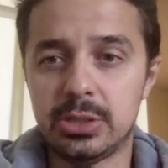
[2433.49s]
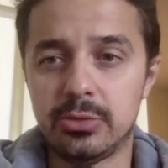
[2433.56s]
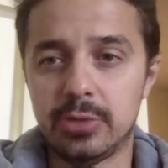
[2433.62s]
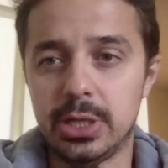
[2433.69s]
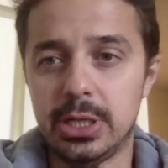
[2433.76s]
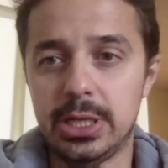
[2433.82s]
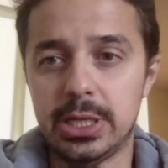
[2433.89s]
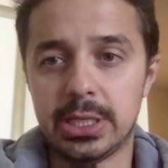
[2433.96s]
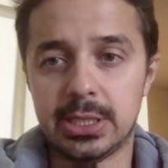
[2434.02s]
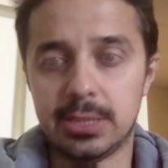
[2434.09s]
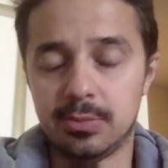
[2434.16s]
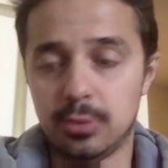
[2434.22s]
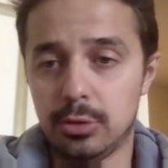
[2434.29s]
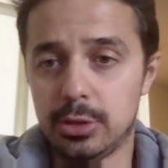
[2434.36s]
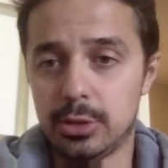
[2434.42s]
to really
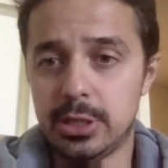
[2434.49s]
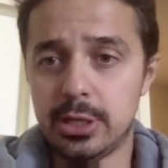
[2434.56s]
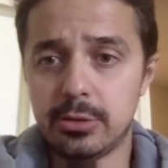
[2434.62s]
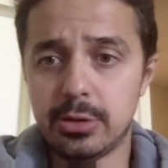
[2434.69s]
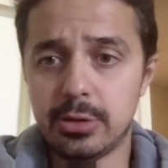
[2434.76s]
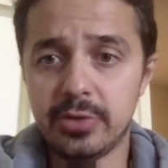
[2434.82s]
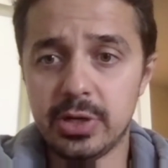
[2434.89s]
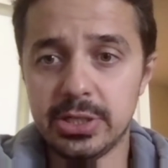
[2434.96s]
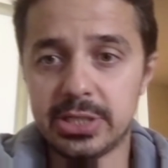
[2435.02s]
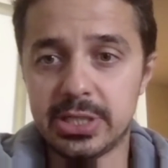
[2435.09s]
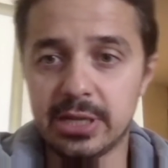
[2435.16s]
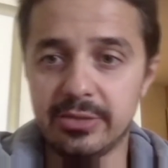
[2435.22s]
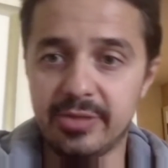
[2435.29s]
explore the universe and